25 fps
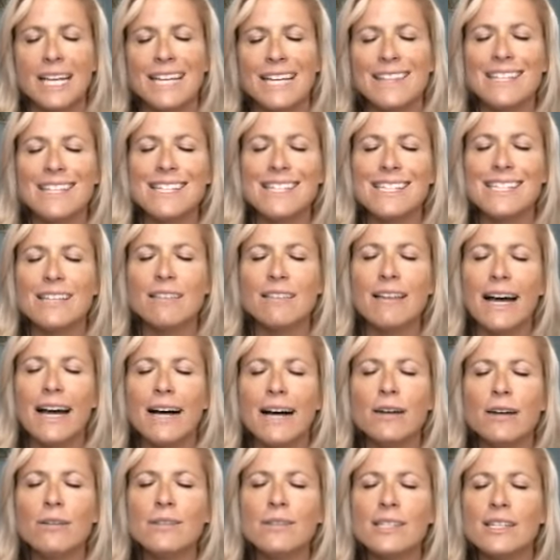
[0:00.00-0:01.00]
This
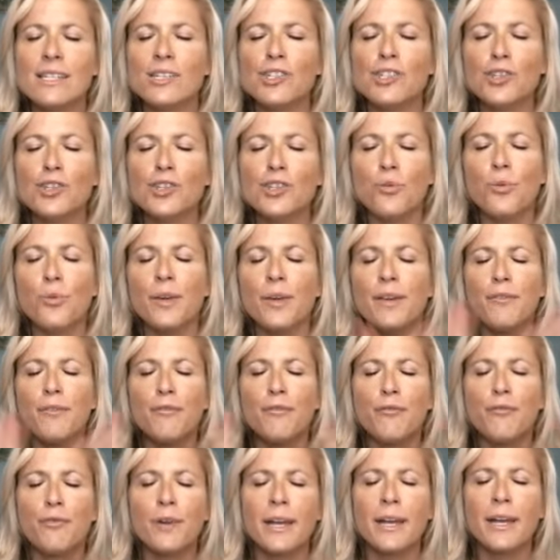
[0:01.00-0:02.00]
allows us to
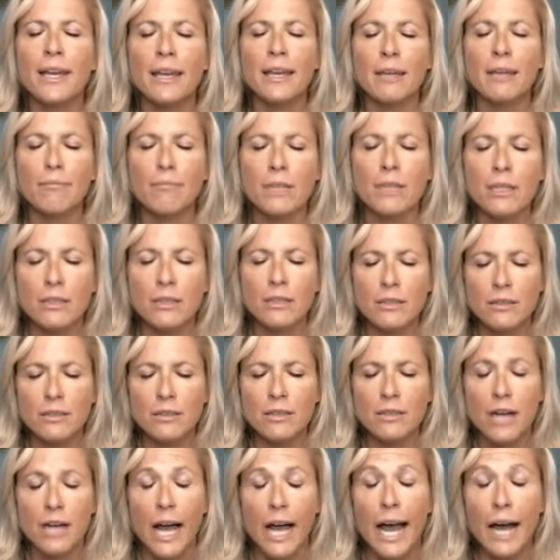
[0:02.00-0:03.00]
reframe
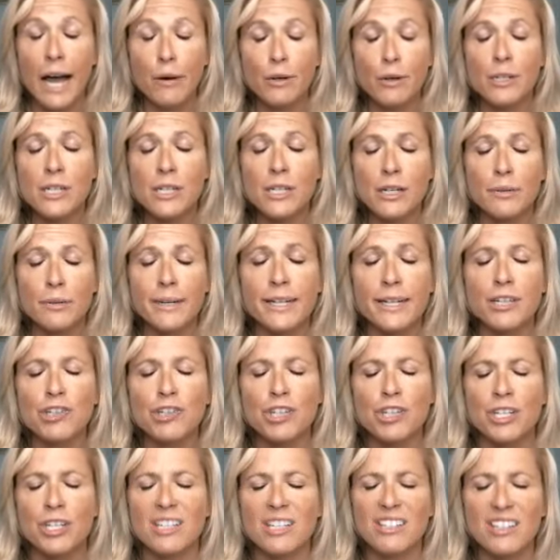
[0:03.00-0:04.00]
our
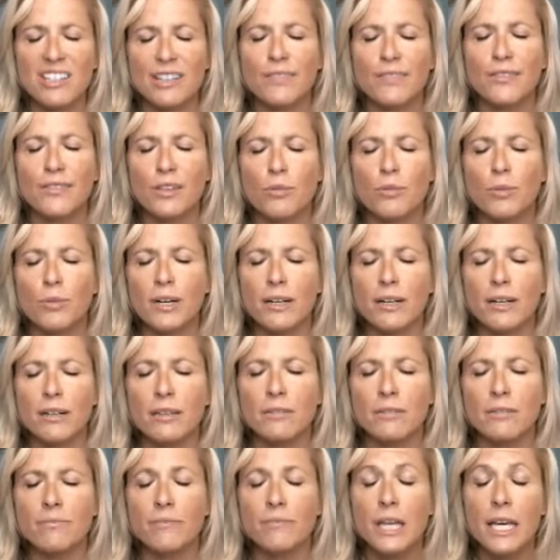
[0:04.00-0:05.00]
direction, if you will.
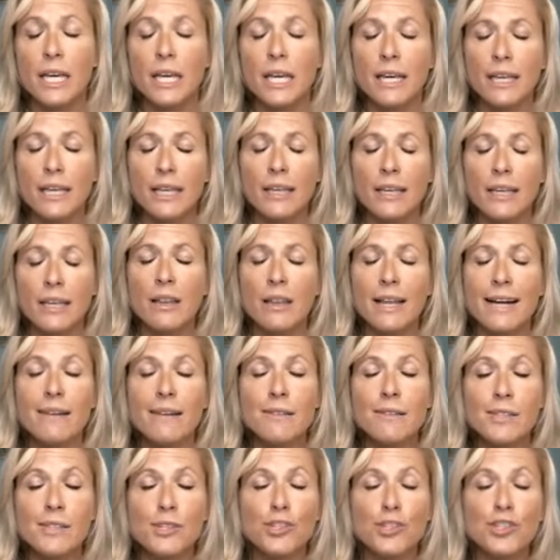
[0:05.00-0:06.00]
It
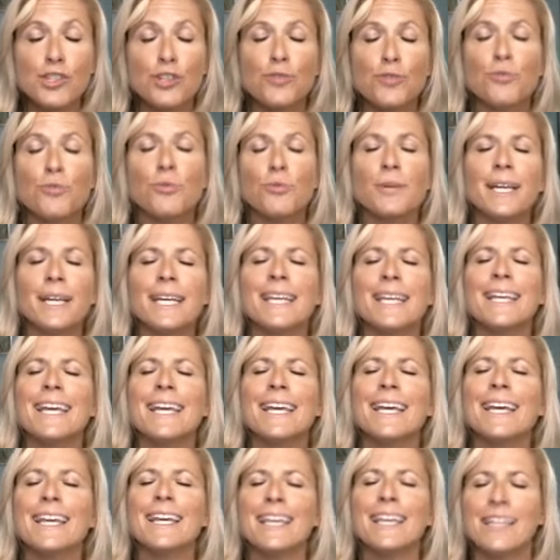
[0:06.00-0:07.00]
allows us to
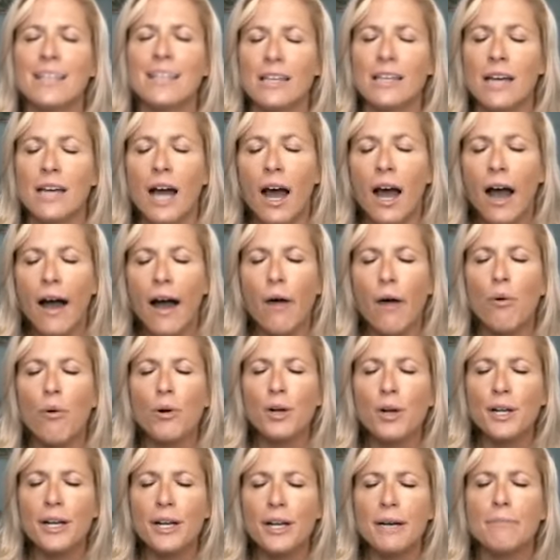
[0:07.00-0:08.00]
regain
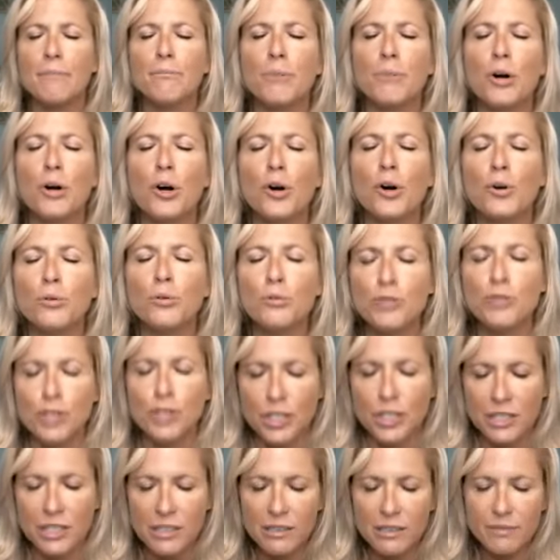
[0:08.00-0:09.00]
our
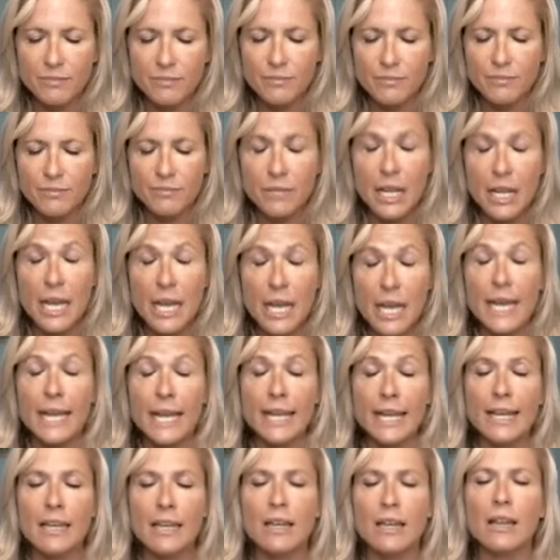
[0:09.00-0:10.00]
composure.
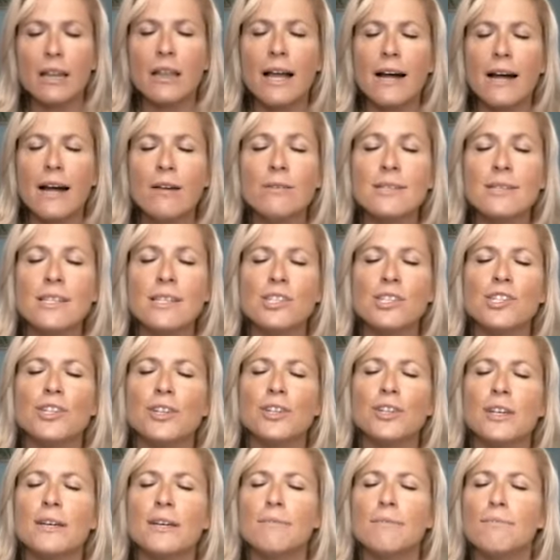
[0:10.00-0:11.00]
It allows us to
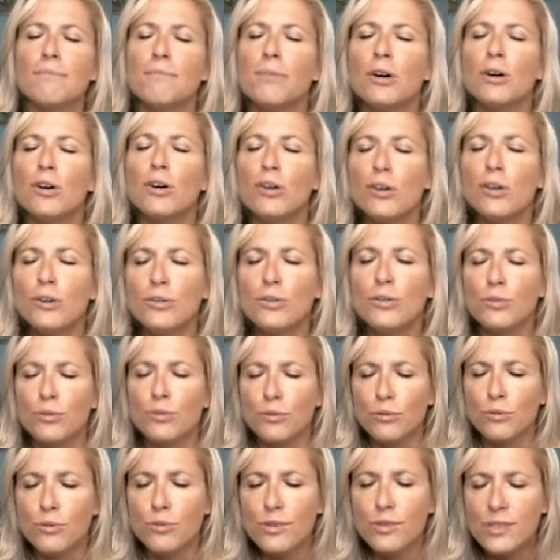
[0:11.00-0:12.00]

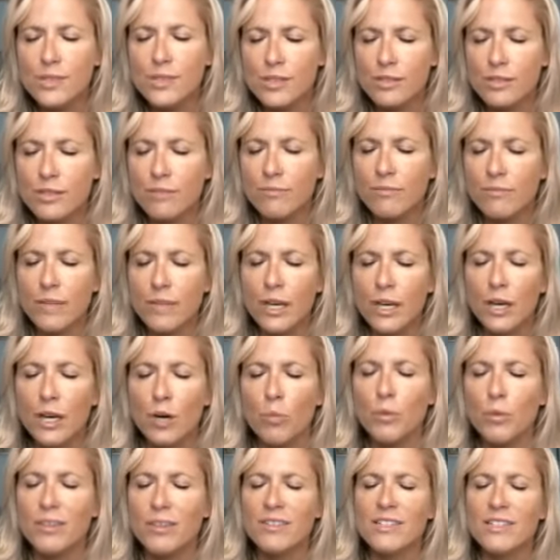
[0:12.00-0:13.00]
compose
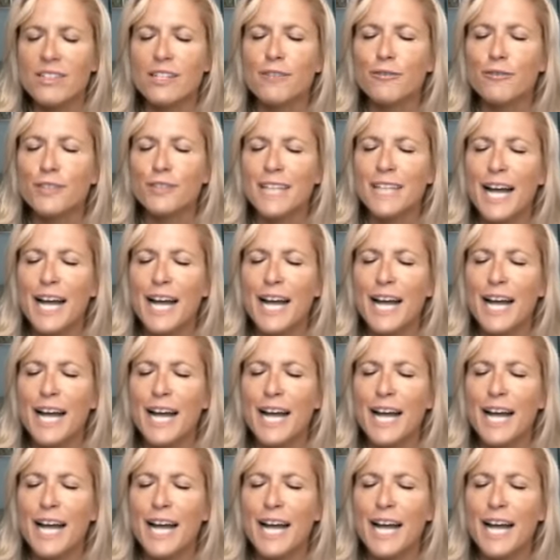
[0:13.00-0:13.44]
with the different